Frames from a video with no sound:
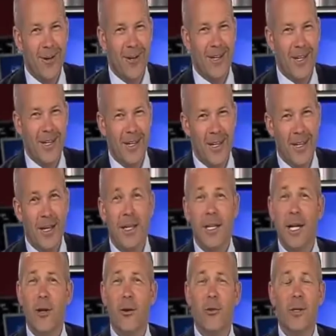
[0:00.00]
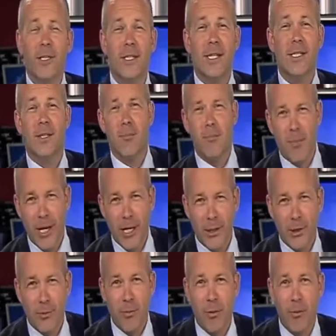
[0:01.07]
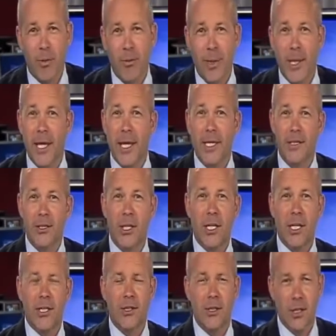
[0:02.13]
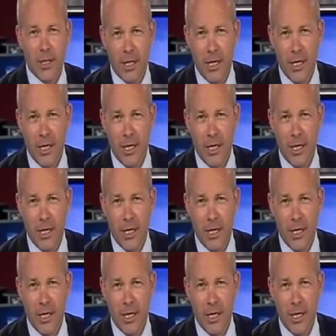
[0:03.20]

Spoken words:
Right, OK. Now, noise is a major problem in the inner cities,